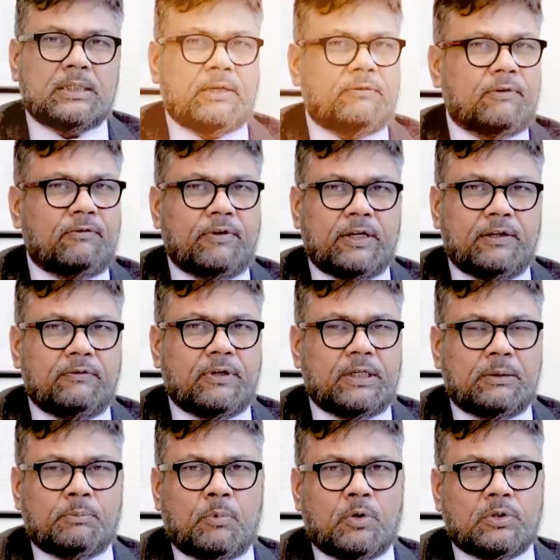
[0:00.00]
have a very, very
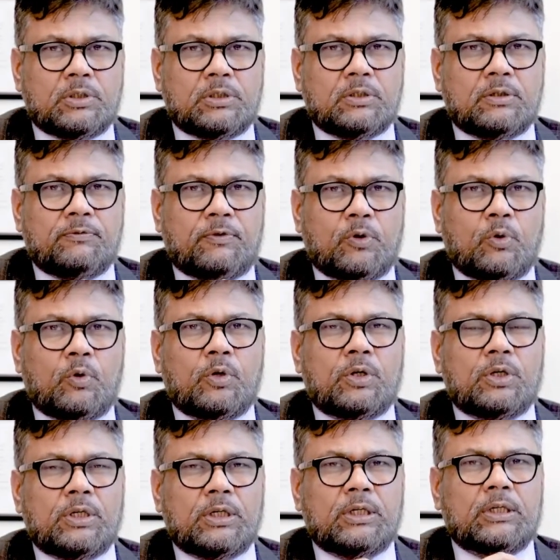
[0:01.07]
positive role
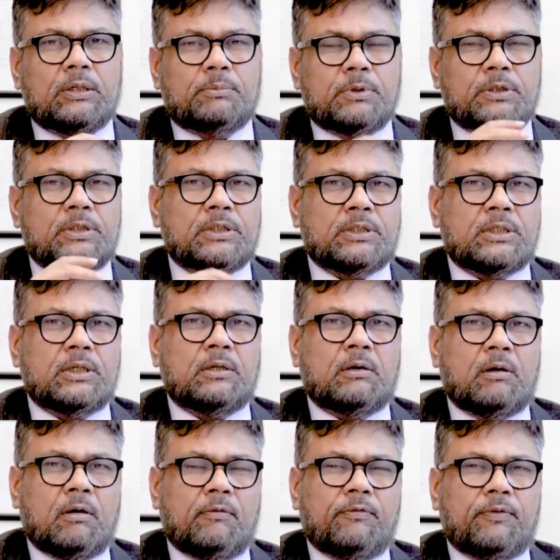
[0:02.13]
in a persisting
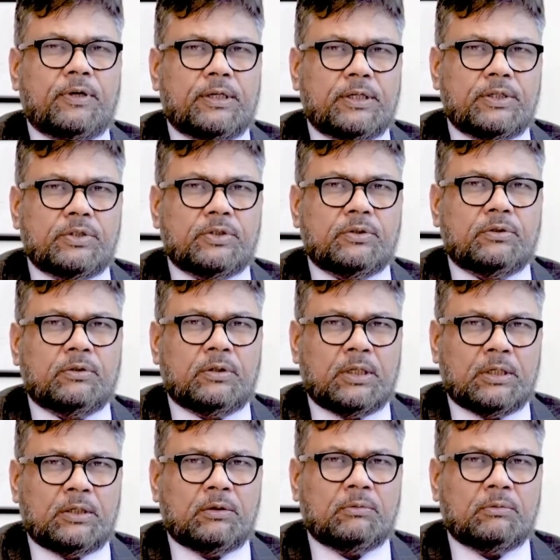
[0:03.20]
cough condition. Thank